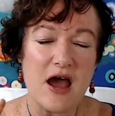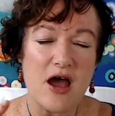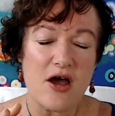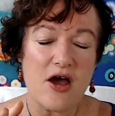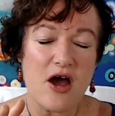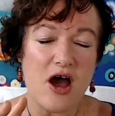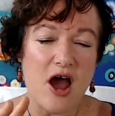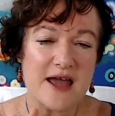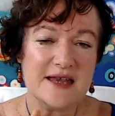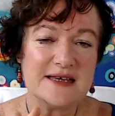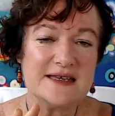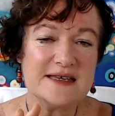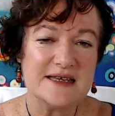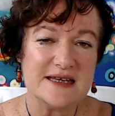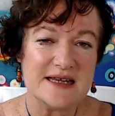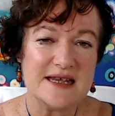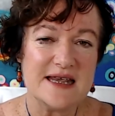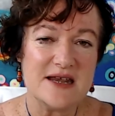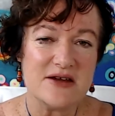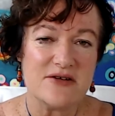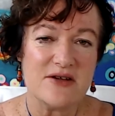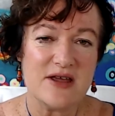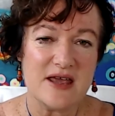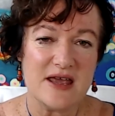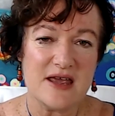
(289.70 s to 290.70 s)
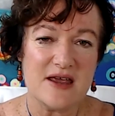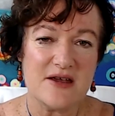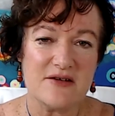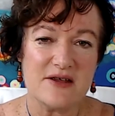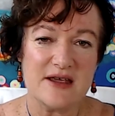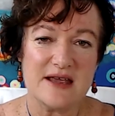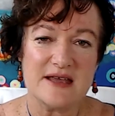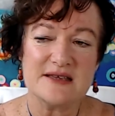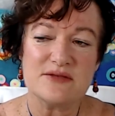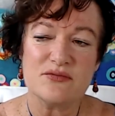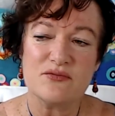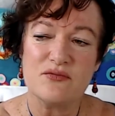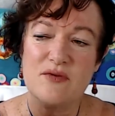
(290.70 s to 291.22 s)
idea here
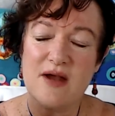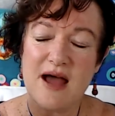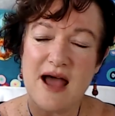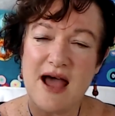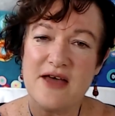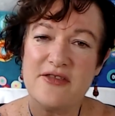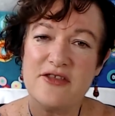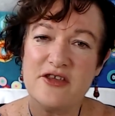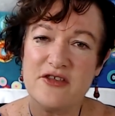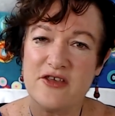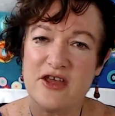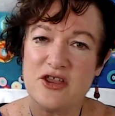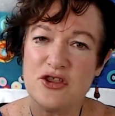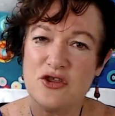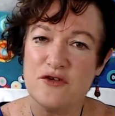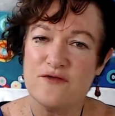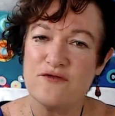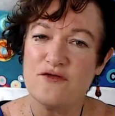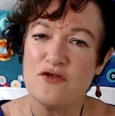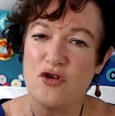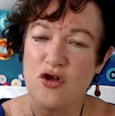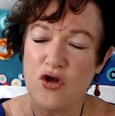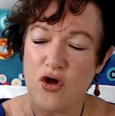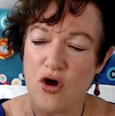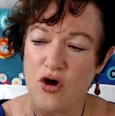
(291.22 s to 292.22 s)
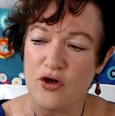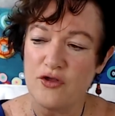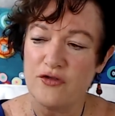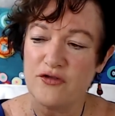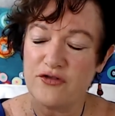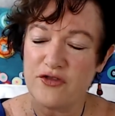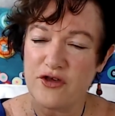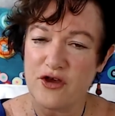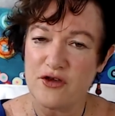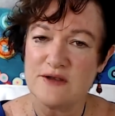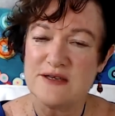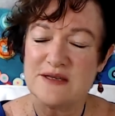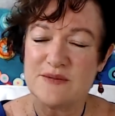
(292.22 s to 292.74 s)
is, rather than you've got
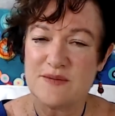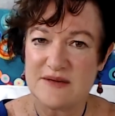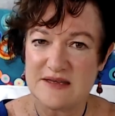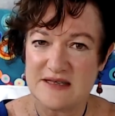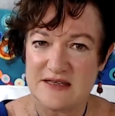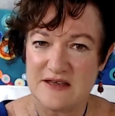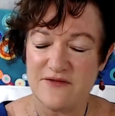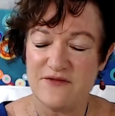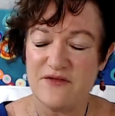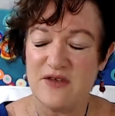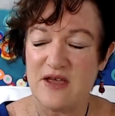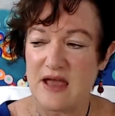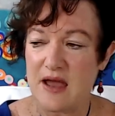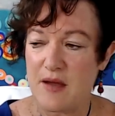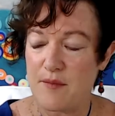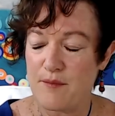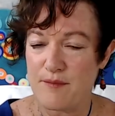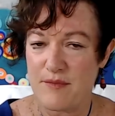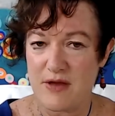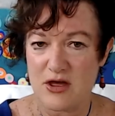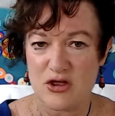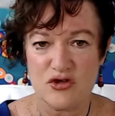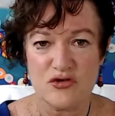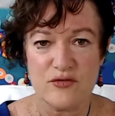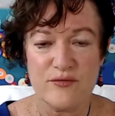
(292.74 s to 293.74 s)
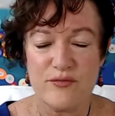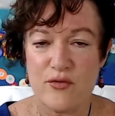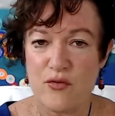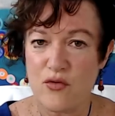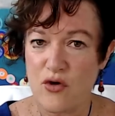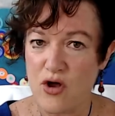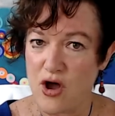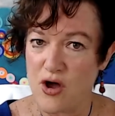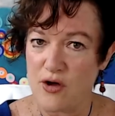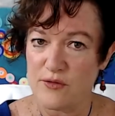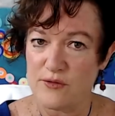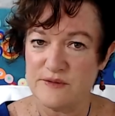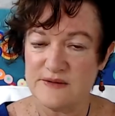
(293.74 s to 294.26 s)
those specific measurable
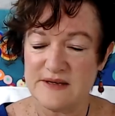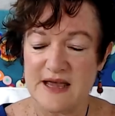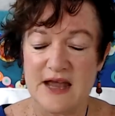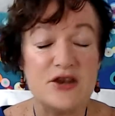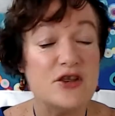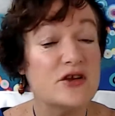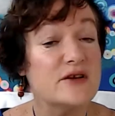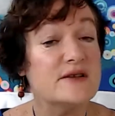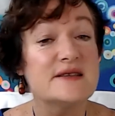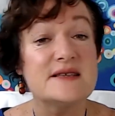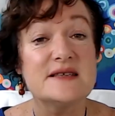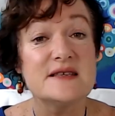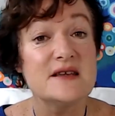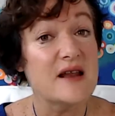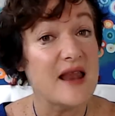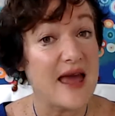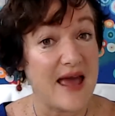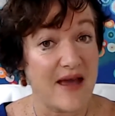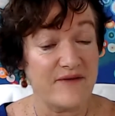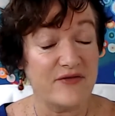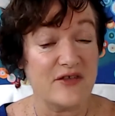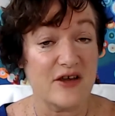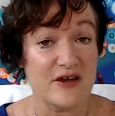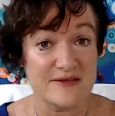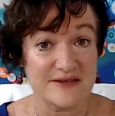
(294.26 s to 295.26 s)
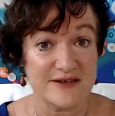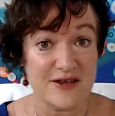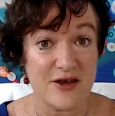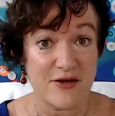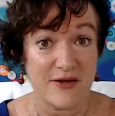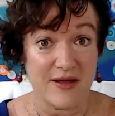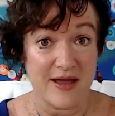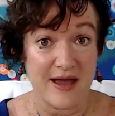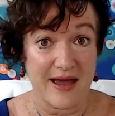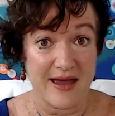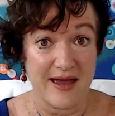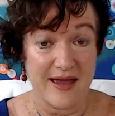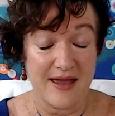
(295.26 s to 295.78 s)
goals, and you can still have those,
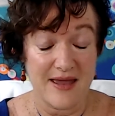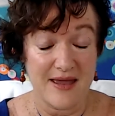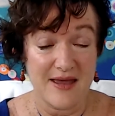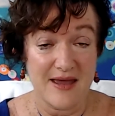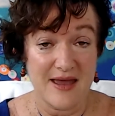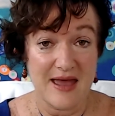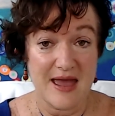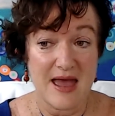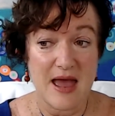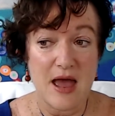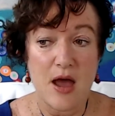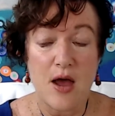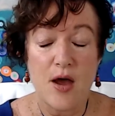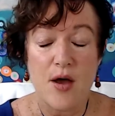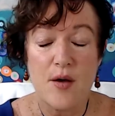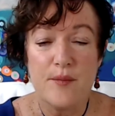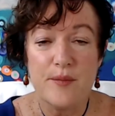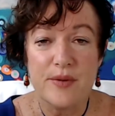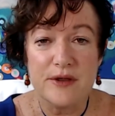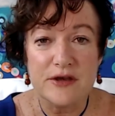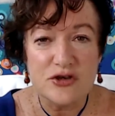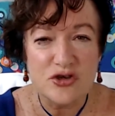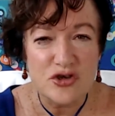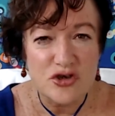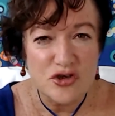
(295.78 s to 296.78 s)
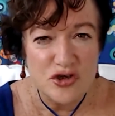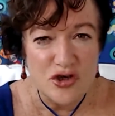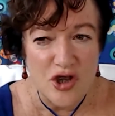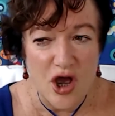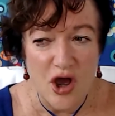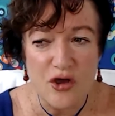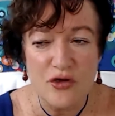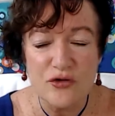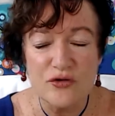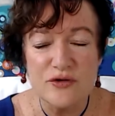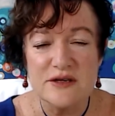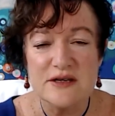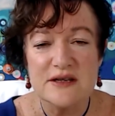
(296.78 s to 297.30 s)
okay, but
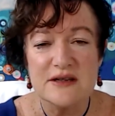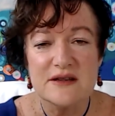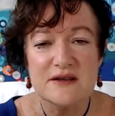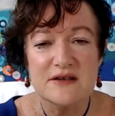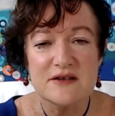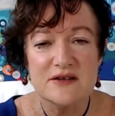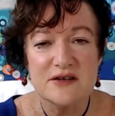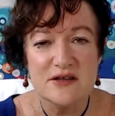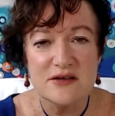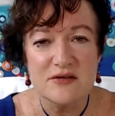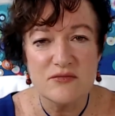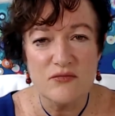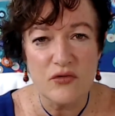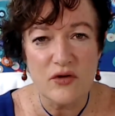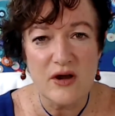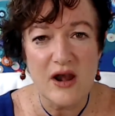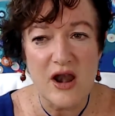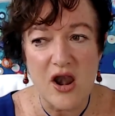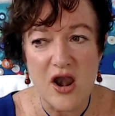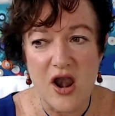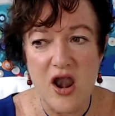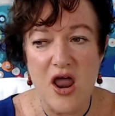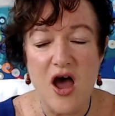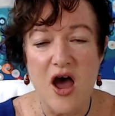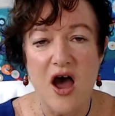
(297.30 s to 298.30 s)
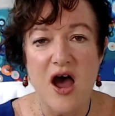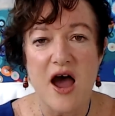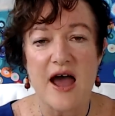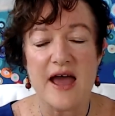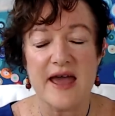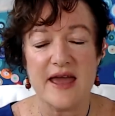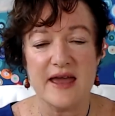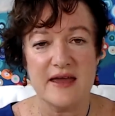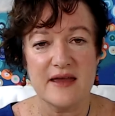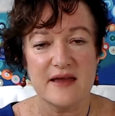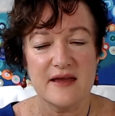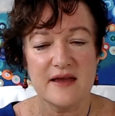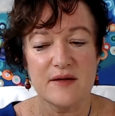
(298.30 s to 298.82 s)
don't
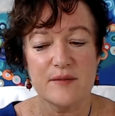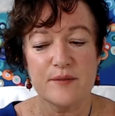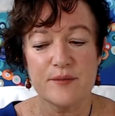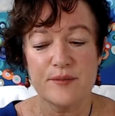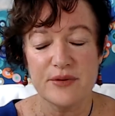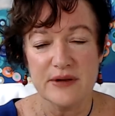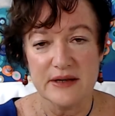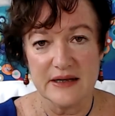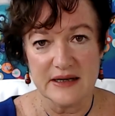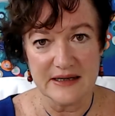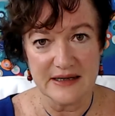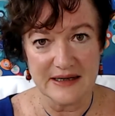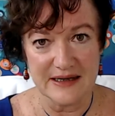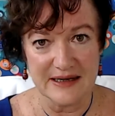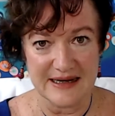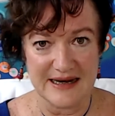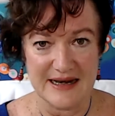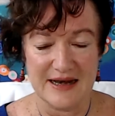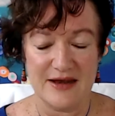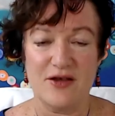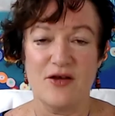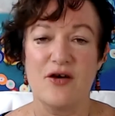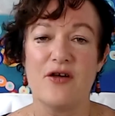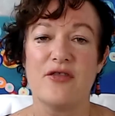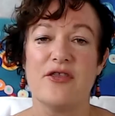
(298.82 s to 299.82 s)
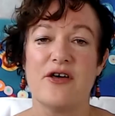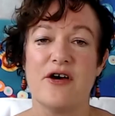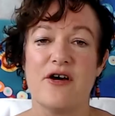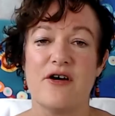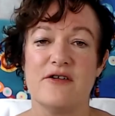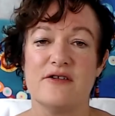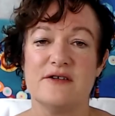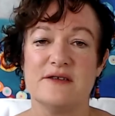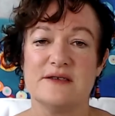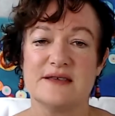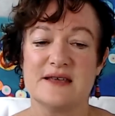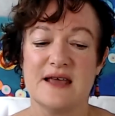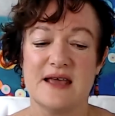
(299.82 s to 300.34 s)
rely completely on
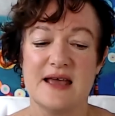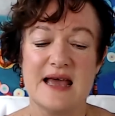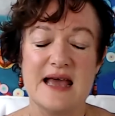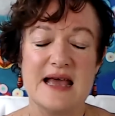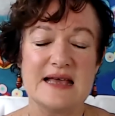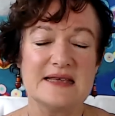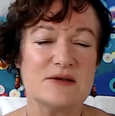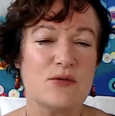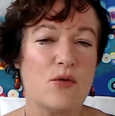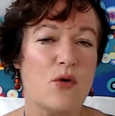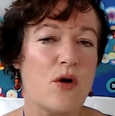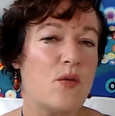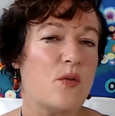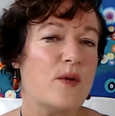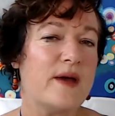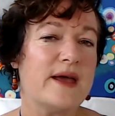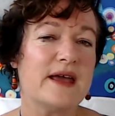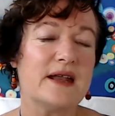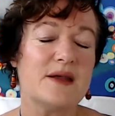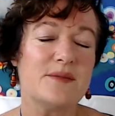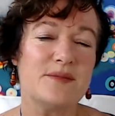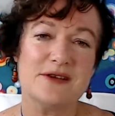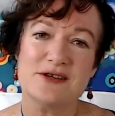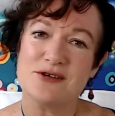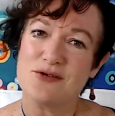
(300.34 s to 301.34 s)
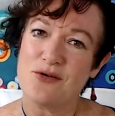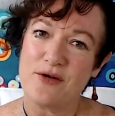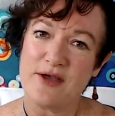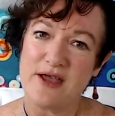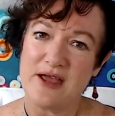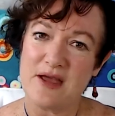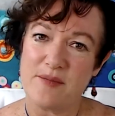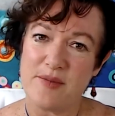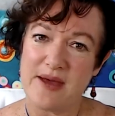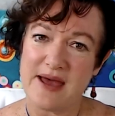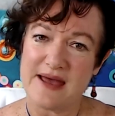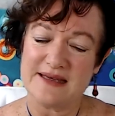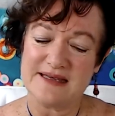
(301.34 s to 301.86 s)
those. So what we're going to be talking
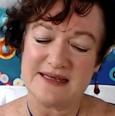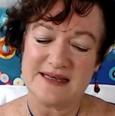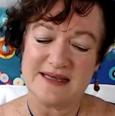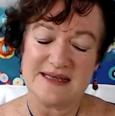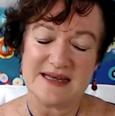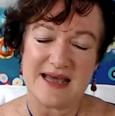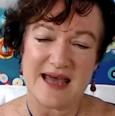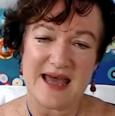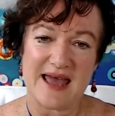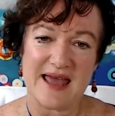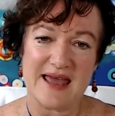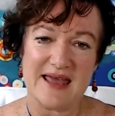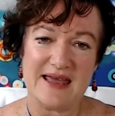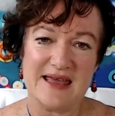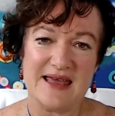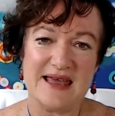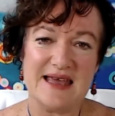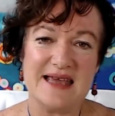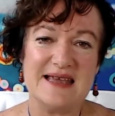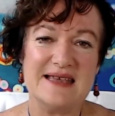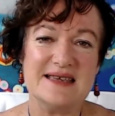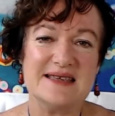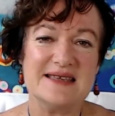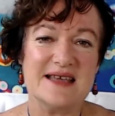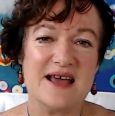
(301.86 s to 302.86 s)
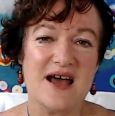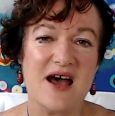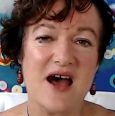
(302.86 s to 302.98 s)
about today is